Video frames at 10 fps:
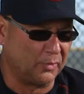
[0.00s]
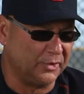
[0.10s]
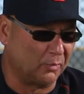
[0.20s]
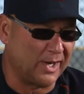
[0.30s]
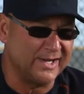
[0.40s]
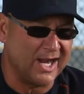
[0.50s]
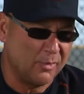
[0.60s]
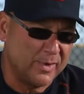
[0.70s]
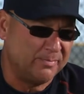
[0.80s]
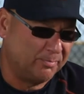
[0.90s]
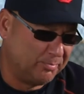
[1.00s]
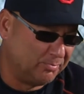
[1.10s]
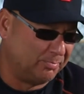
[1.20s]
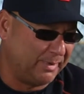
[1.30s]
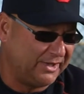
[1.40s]
you know, right now we
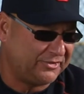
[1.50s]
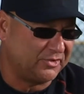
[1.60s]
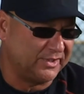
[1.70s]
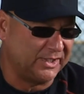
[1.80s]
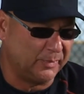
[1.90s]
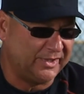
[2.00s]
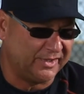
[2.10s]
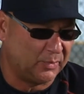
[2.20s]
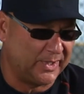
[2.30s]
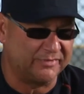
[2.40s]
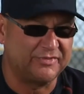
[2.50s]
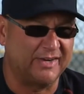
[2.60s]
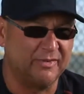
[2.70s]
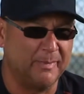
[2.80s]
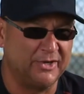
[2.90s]
basically, we think we have
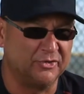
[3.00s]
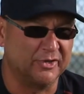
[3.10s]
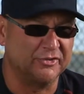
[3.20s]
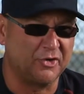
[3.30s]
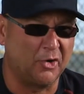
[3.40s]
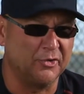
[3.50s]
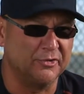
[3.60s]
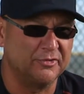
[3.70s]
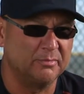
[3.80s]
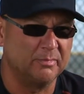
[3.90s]
seven major league starters.